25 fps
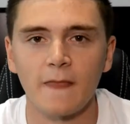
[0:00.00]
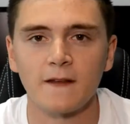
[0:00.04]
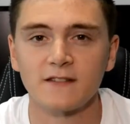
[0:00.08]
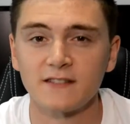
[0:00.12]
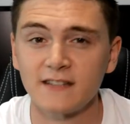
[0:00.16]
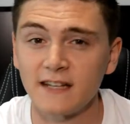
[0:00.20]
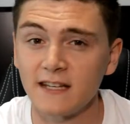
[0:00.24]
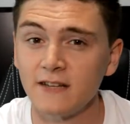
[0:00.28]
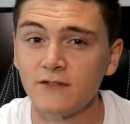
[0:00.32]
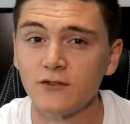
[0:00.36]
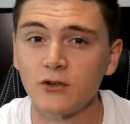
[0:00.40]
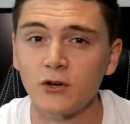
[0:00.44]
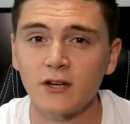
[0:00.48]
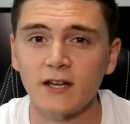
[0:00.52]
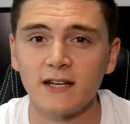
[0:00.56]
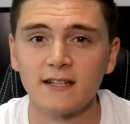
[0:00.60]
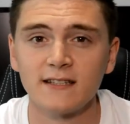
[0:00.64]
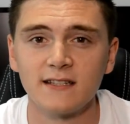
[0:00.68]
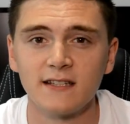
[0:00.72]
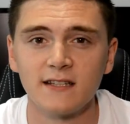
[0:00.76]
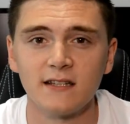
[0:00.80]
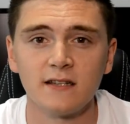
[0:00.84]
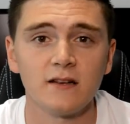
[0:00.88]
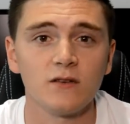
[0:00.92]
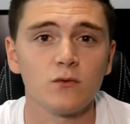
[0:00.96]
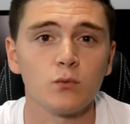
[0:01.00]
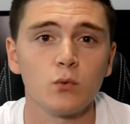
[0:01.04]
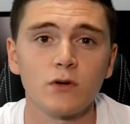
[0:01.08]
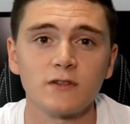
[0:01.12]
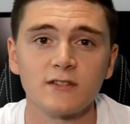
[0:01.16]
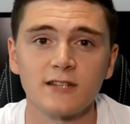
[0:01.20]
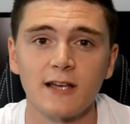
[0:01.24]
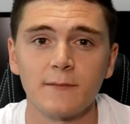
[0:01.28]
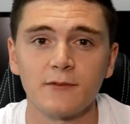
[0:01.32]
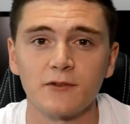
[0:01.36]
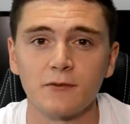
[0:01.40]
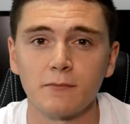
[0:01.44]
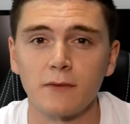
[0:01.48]
So now you've got an idea of
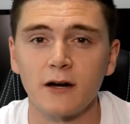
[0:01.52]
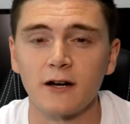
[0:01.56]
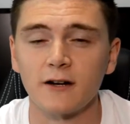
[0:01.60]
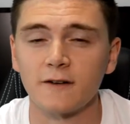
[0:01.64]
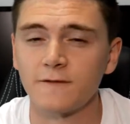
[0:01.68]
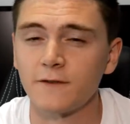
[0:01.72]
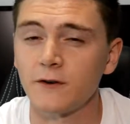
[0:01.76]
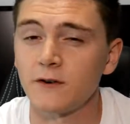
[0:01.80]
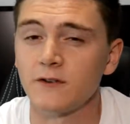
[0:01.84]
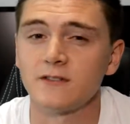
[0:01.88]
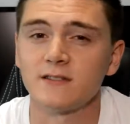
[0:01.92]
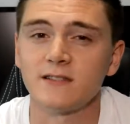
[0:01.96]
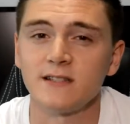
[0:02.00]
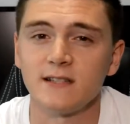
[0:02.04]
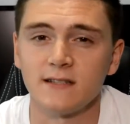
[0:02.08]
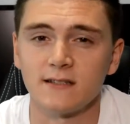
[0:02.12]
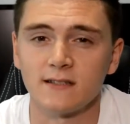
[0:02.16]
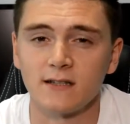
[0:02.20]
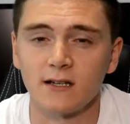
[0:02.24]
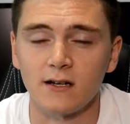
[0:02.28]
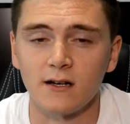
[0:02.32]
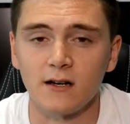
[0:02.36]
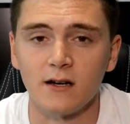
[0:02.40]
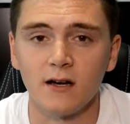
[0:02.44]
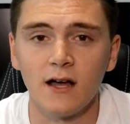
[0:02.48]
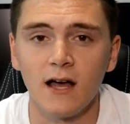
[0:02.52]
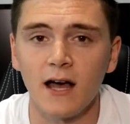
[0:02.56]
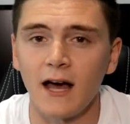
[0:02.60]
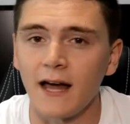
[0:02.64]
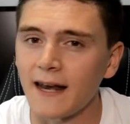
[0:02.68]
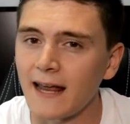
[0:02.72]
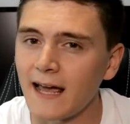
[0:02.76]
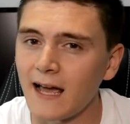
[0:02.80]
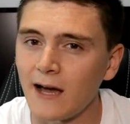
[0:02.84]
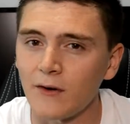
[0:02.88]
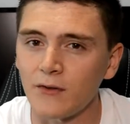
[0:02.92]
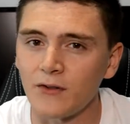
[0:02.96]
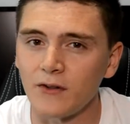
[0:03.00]
what types of microphones these are
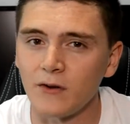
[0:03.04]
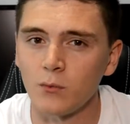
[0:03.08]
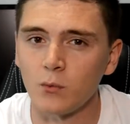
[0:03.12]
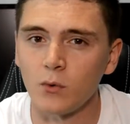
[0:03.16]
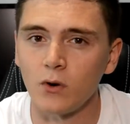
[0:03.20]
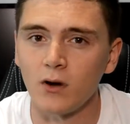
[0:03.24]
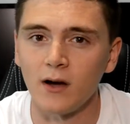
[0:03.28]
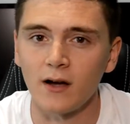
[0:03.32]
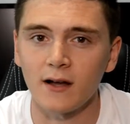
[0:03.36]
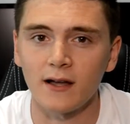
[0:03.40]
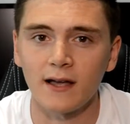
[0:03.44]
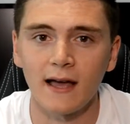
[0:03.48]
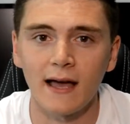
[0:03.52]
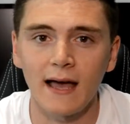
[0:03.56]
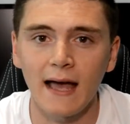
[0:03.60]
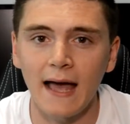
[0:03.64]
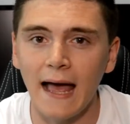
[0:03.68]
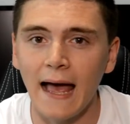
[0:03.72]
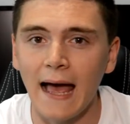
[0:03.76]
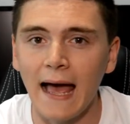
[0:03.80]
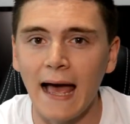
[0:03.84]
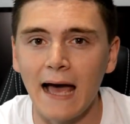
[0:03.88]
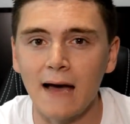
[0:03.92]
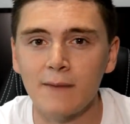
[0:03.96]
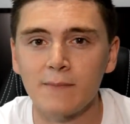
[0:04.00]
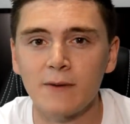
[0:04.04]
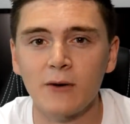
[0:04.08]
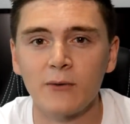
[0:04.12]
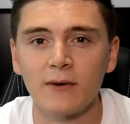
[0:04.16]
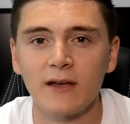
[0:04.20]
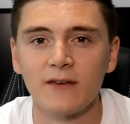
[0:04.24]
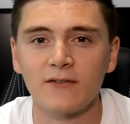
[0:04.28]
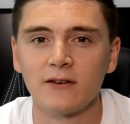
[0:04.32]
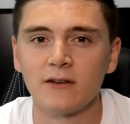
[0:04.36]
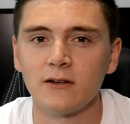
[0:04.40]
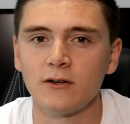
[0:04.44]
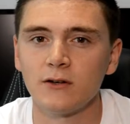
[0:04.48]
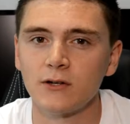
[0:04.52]
and how they work. How about we
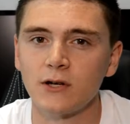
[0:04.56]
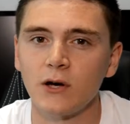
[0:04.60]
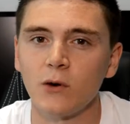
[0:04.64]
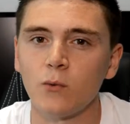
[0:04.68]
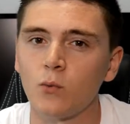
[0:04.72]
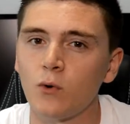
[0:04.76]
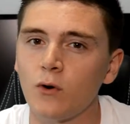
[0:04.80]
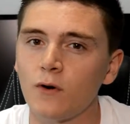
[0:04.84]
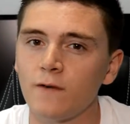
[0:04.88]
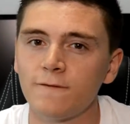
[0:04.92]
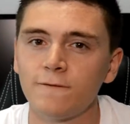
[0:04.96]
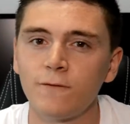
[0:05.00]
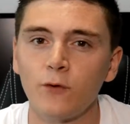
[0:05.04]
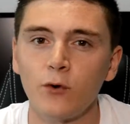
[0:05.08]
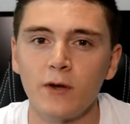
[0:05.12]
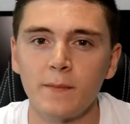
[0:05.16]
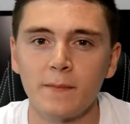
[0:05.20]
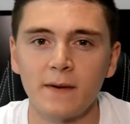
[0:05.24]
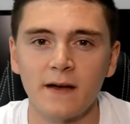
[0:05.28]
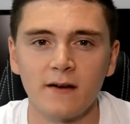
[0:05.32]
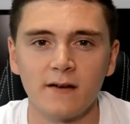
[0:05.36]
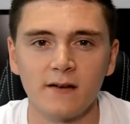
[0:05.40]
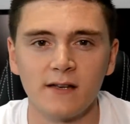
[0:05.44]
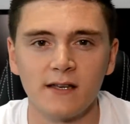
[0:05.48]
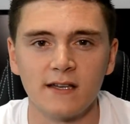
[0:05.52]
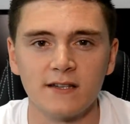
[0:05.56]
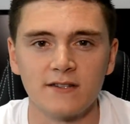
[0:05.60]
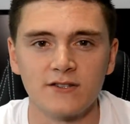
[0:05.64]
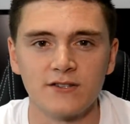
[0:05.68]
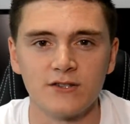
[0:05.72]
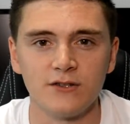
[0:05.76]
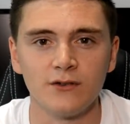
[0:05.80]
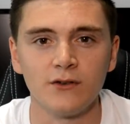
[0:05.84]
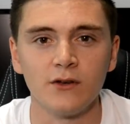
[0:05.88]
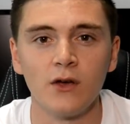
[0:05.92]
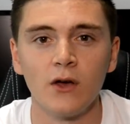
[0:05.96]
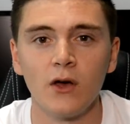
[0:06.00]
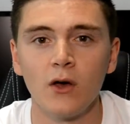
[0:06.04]
have a look at what £40 gets
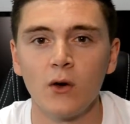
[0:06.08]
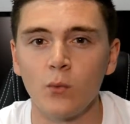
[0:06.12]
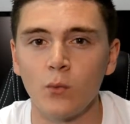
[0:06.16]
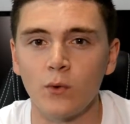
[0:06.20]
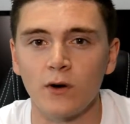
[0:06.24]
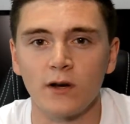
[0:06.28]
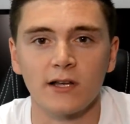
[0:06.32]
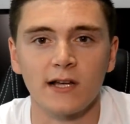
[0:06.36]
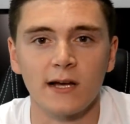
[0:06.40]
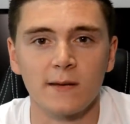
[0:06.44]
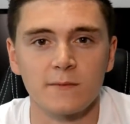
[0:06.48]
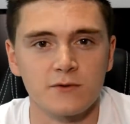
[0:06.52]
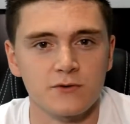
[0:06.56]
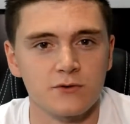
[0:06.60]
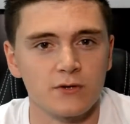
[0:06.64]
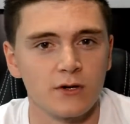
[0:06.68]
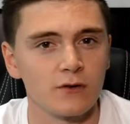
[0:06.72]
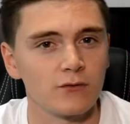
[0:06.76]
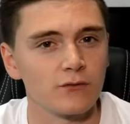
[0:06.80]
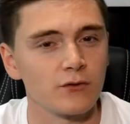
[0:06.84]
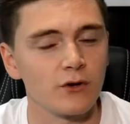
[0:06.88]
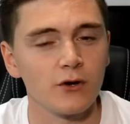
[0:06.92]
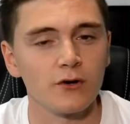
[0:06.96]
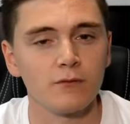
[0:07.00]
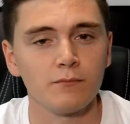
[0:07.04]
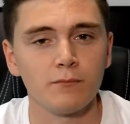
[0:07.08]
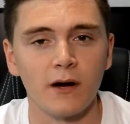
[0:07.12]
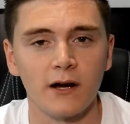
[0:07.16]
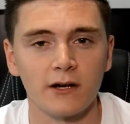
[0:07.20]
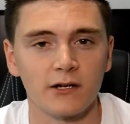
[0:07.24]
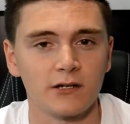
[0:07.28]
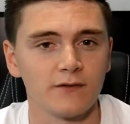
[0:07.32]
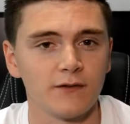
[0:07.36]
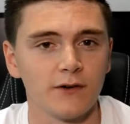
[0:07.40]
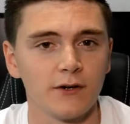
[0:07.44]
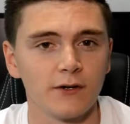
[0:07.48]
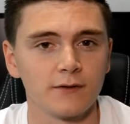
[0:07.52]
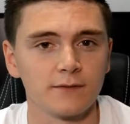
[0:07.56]
you when it comes to a Rode
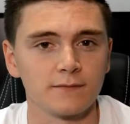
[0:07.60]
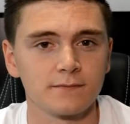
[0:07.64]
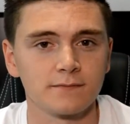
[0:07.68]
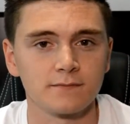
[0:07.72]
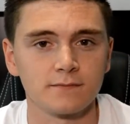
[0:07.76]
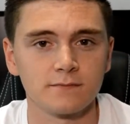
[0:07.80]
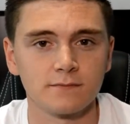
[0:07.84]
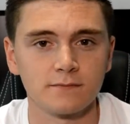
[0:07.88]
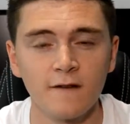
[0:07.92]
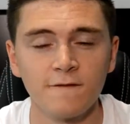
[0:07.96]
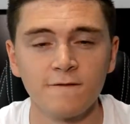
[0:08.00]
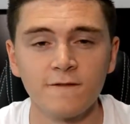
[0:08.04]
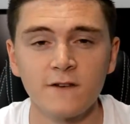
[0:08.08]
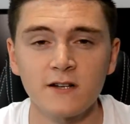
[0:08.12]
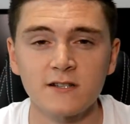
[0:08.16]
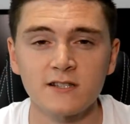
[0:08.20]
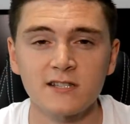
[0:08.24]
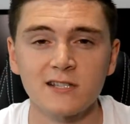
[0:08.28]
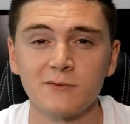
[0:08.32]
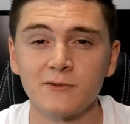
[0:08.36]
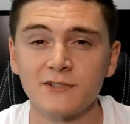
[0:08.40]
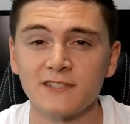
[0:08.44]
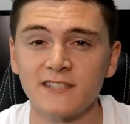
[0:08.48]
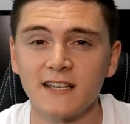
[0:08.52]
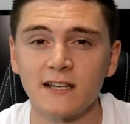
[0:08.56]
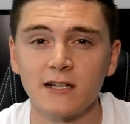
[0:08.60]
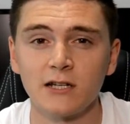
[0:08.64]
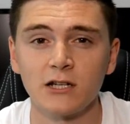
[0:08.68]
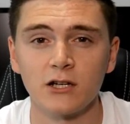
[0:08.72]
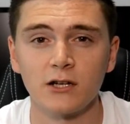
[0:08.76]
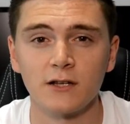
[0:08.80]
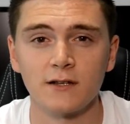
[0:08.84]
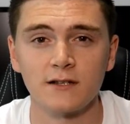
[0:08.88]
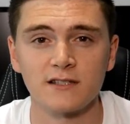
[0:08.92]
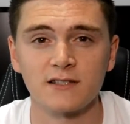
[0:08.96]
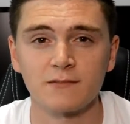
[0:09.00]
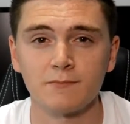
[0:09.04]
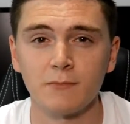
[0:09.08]
microphone. First up, we'll take a
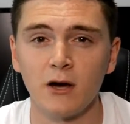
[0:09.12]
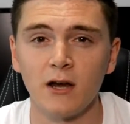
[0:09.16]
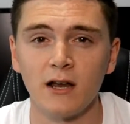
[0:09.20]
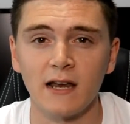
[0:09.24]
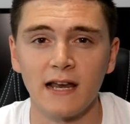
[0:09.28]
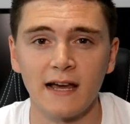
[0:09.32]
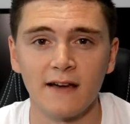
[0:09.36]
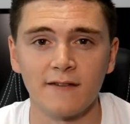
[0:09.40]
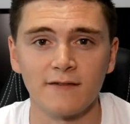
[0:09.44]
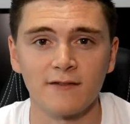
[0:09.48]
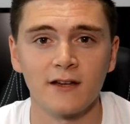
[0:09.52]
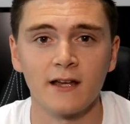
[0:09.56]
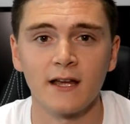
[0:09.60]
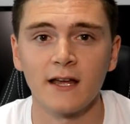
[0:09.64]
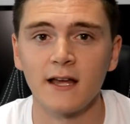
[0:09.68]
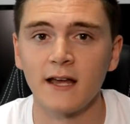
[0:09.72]
look at the Smartlav.